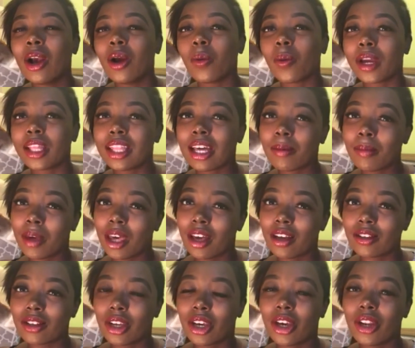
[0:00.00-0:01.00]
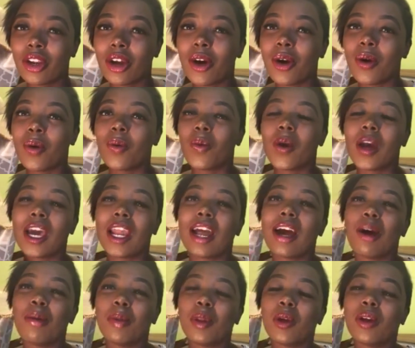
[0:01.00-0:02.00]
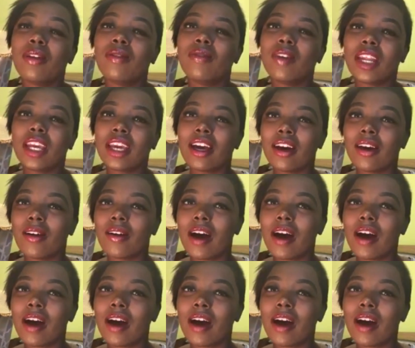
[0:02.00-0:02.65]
ring that bell so you can know when I upload a video.